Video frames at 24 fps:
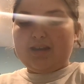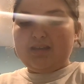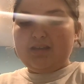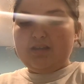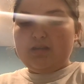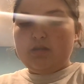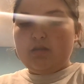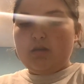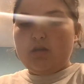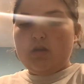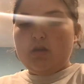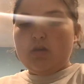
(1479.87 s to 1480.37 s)

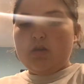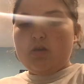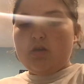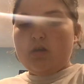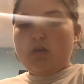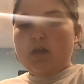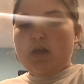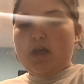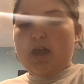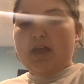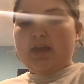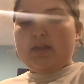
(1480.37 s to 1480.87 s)
it,
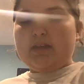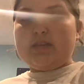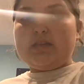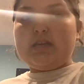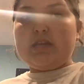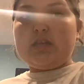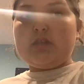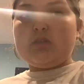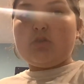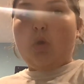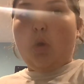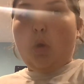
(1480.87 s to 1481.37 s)
and
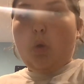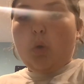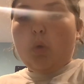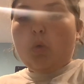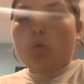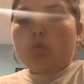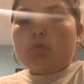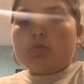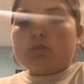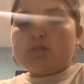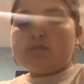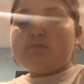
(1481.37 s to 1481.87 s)
it's
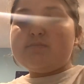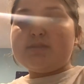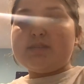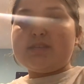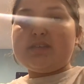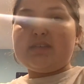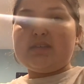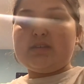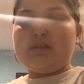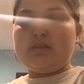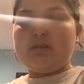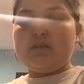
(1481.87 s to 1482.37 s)
old to
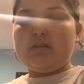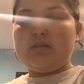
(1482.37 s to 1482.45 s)
be